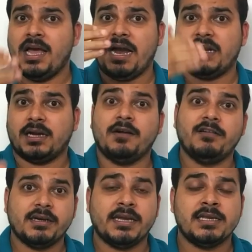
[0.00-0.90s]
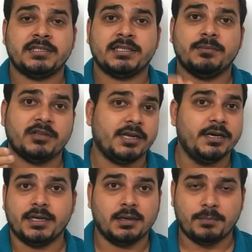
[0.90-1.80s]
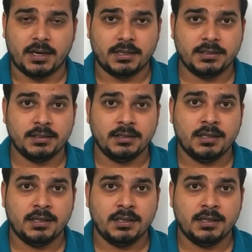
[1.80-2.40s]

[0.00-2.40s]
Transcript: I had covered the L S T M theoretical part.